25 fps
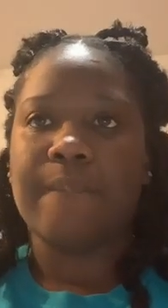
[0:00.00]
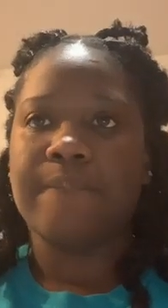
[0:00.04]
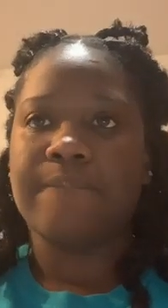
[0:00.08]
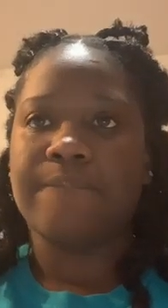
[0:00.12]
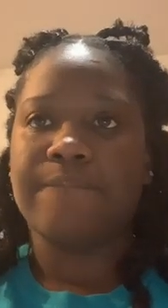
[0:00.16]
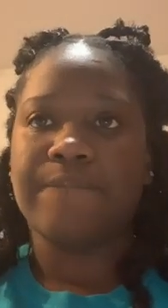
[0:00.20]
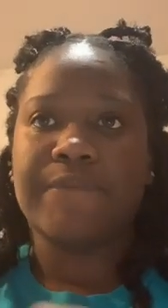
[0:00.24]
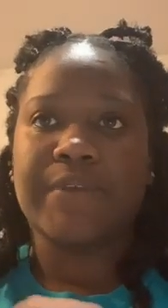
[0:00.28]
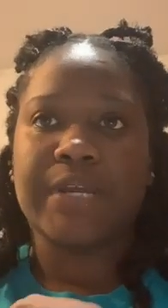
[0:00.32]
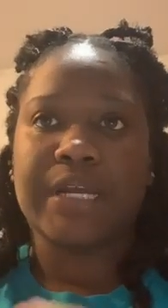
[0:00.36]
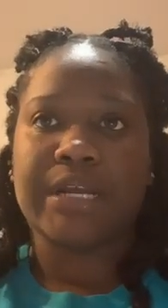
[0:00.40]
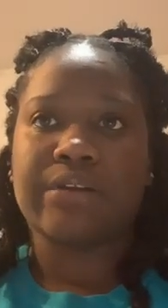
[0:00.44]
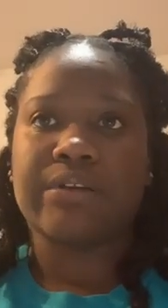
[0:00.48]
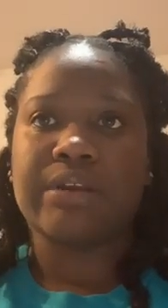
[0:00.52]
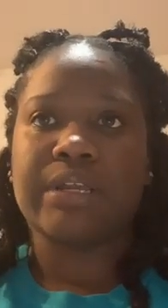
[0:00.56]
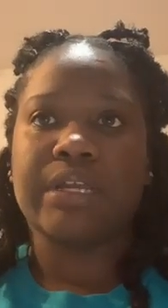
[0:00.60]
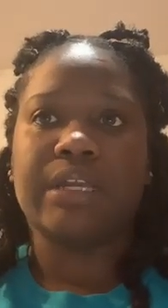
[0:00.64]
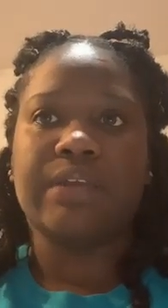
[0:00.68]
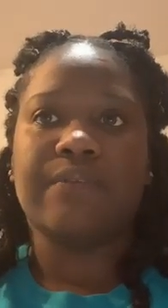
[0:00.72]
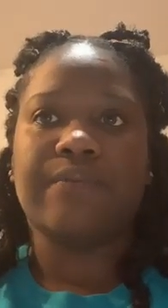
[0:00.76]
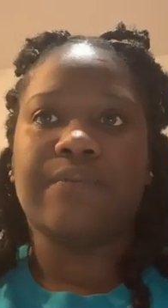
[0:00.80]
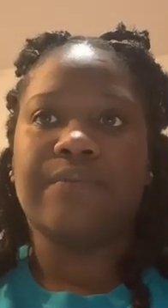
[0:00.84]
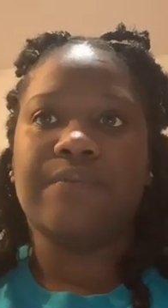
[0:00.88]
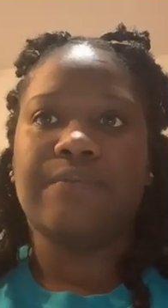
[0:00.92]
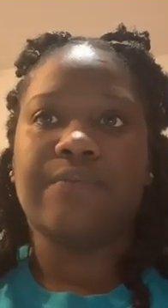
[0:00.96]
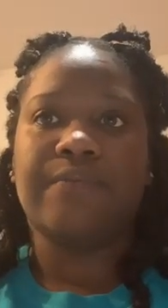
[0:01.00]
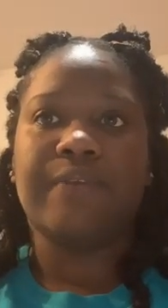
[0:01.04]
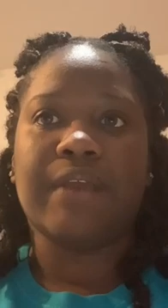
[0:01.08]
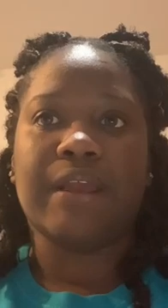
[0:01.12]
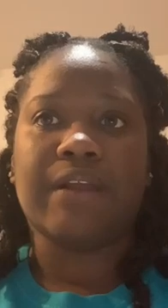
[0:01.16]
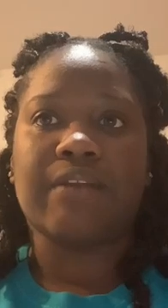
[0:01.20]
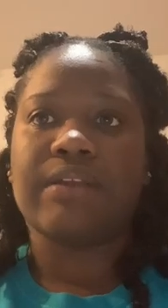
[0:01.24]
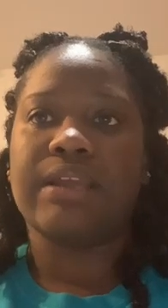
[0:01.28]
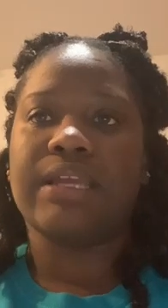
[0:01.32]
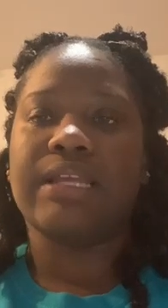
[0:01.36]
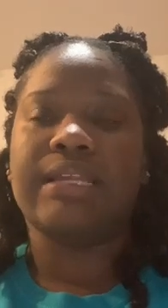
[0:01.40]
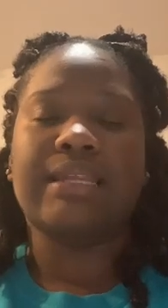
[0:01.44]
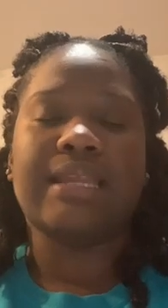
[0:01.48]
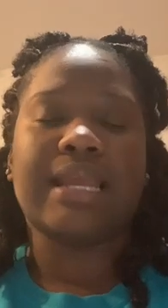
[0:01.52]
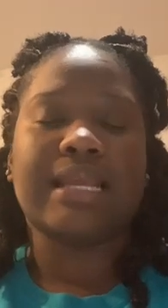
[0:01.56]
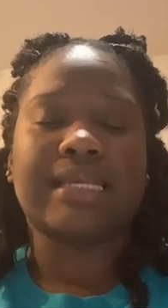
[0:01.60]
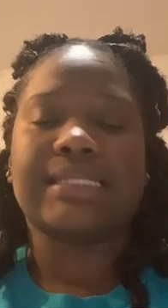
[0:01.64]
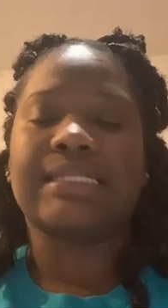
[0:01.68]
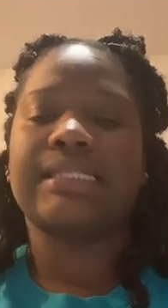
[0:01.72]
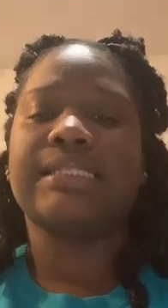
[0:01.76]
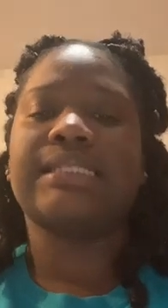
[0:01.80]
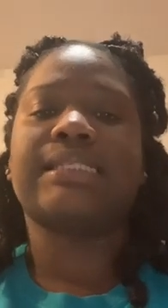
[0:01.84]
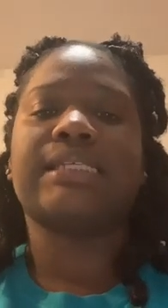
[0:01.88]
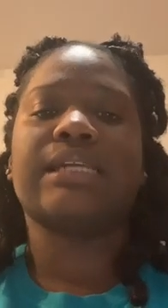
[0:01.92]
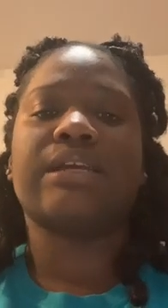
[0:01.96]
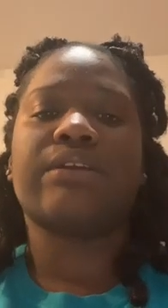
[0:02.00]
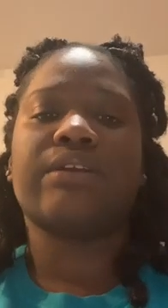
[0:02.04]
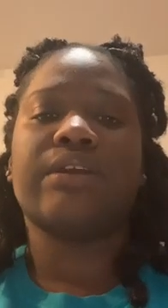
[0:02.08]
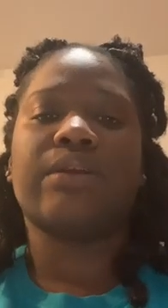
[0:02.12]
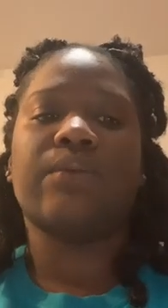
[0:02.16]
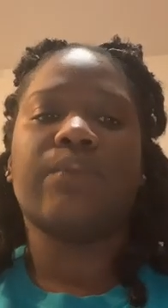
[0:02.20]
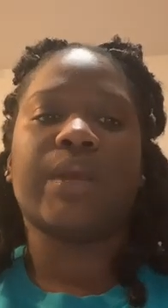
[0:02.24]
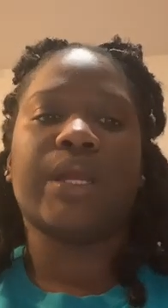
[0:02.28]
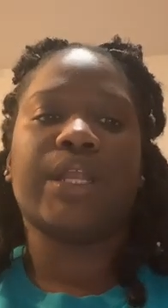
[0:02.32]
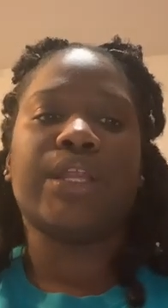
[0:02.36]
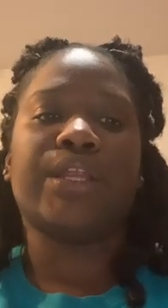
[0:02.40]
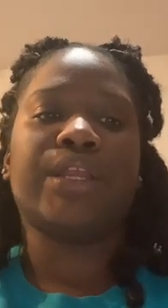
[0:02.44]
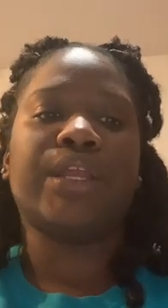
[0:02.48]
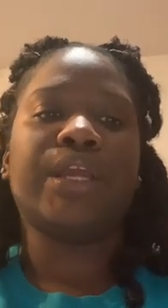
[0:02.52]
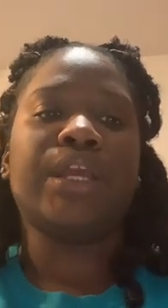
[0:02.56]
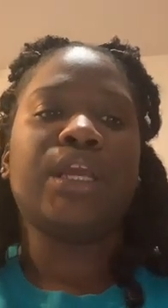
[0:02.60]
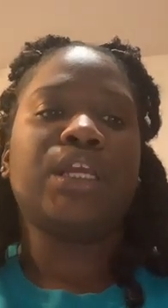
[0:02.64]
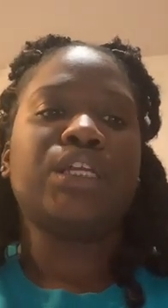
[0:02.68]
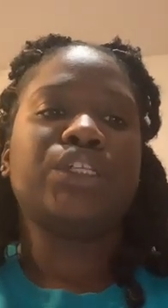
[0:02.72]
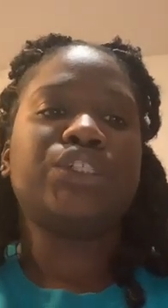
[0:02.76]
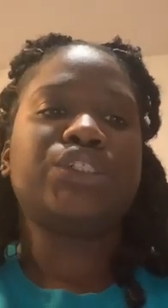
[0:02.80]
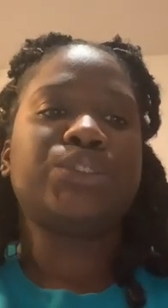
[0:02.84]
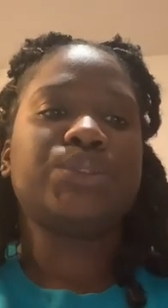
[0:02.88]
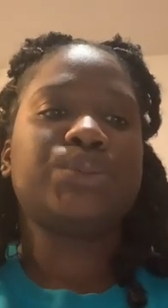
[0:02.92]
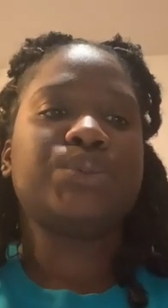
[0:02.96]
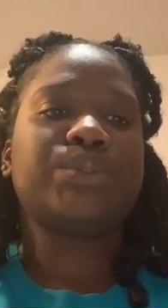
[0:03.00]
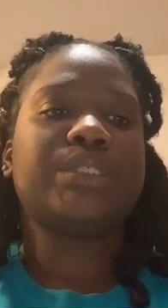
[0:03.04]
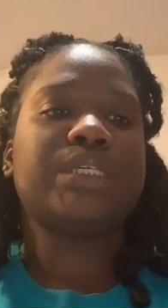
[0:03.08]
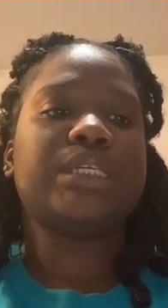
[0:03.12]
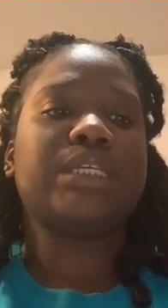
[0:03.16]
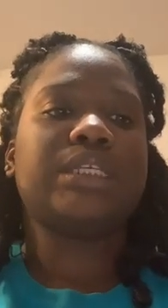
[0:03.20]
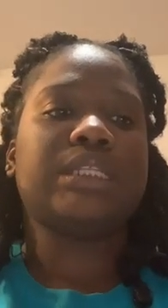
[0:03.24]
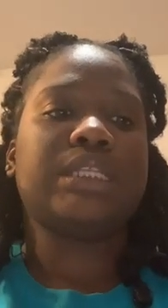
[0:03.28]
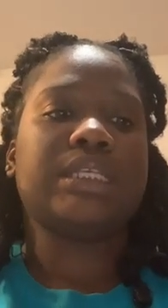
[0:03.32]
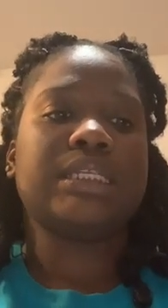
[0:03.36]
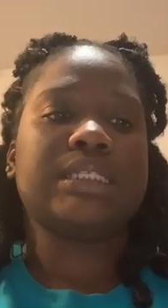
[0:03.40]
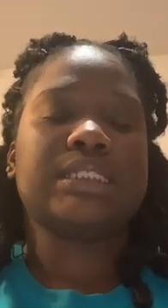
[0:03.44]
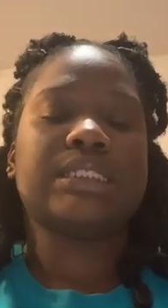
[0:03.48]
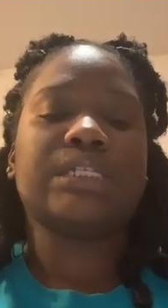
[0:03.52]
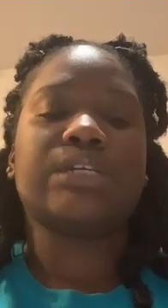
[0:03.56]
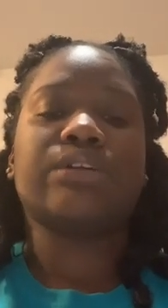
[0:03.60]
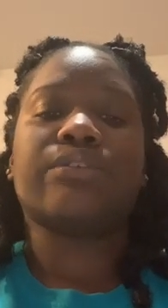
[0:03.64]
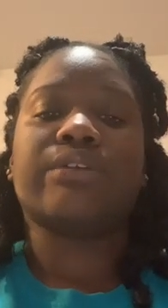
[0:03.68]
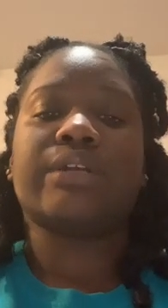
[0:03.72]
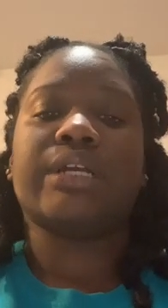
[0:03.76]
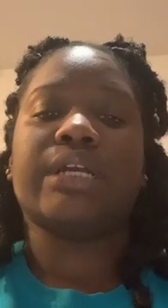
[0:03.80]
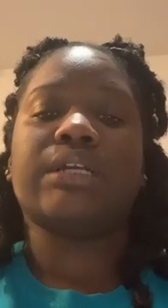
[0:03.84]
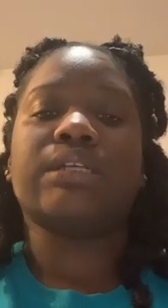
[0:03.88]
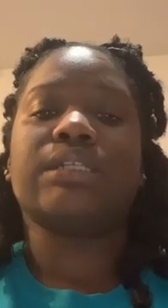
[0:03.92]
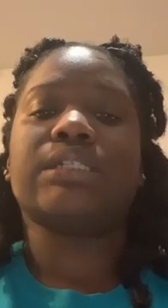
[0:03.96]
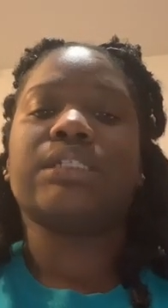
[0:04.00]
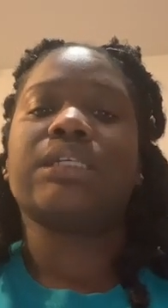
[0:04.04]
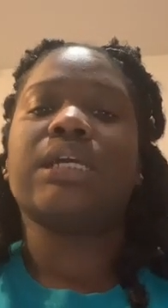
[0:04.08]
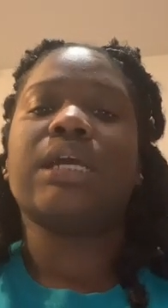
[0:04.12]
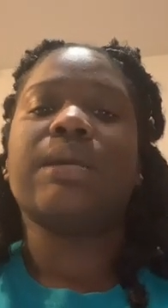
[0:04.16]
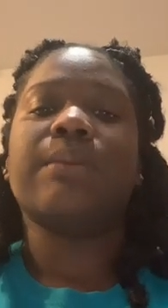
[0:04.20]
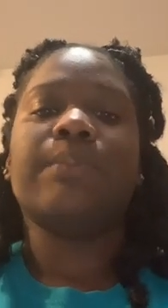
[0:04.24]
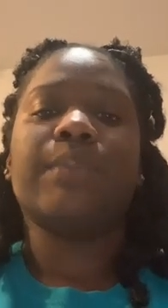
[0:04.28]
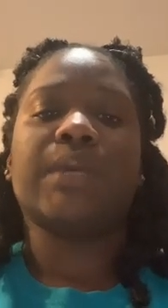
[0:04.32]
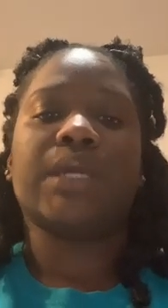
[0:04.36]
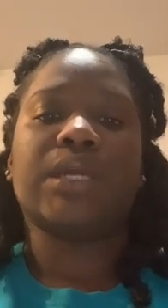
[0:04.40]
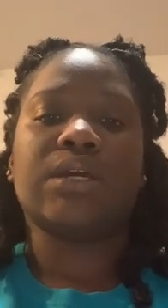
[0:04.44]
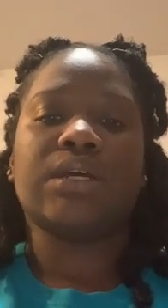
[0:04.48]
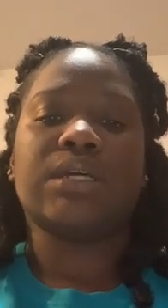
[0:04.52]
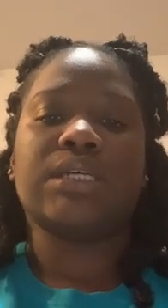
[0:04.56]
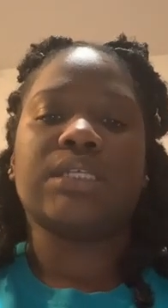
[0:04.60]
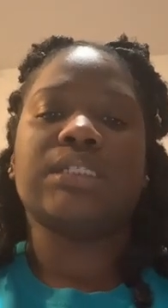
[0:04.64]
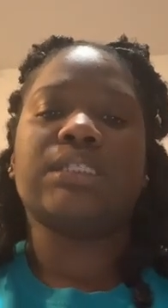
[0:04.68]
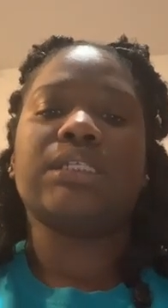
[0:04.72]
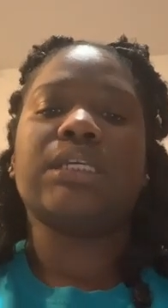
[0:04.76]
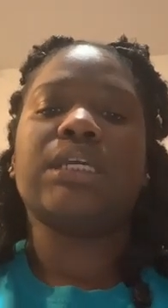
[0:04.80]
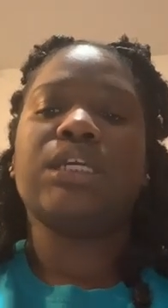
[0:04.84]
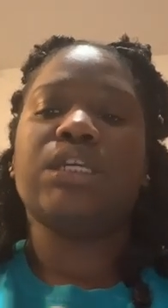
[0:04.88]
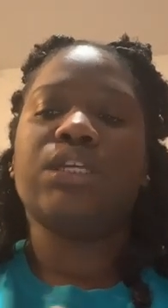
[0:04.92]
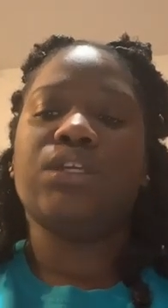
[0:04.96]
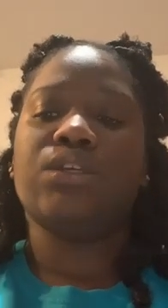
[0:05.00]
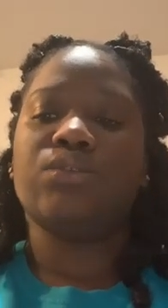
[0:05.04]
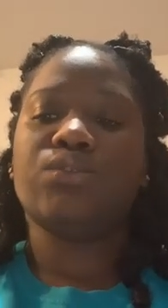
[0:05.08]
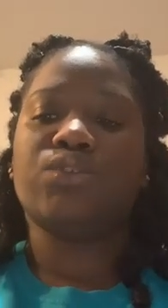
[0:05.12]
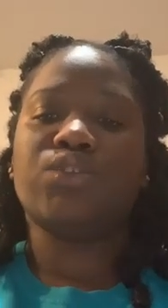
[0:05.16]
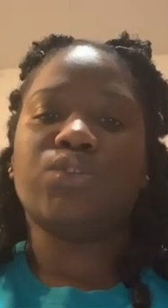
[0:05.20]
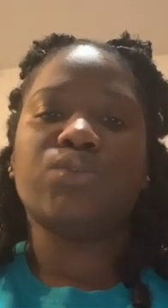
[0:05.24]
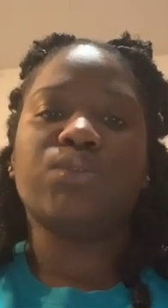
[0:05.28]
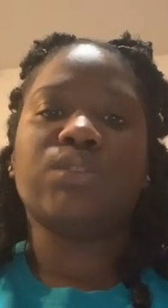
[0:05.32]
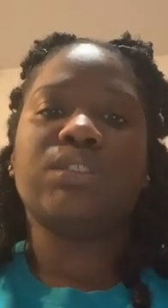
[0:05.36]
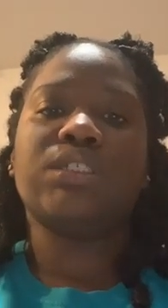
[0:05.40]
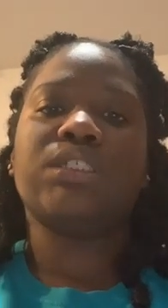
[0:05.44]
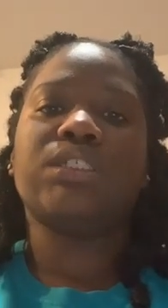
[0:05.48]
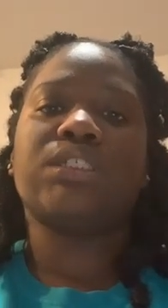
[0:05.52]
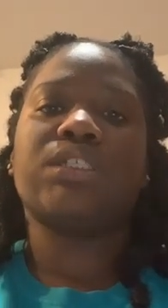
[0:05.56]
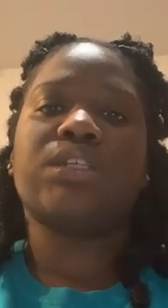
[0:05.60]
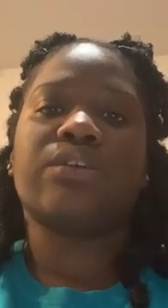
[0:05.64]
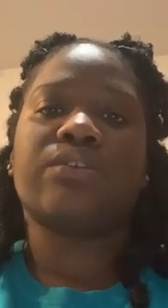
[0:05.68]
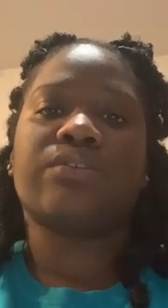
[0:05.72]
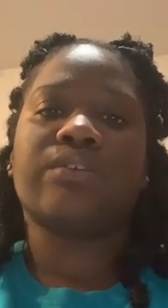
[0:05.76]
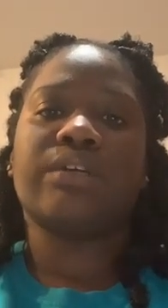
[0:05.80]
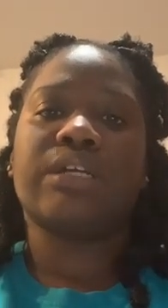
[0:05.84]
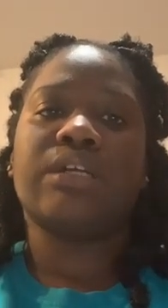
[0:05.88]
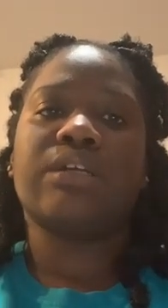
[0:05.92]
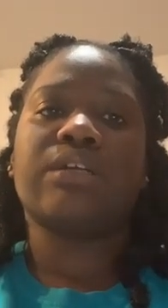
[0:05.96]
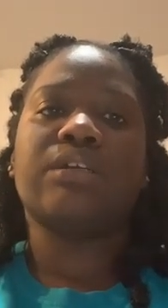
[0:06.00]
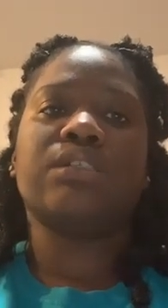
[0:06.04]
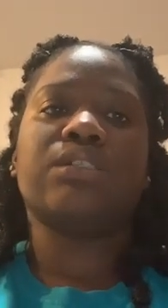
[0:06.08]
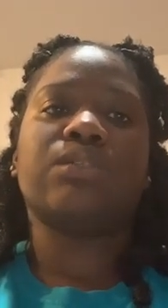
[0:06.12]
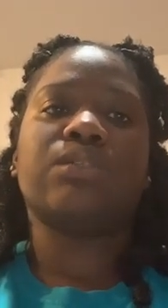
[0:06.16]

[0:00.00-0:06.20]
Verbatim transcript: very, very necessary when choosing these careers because you choose these careers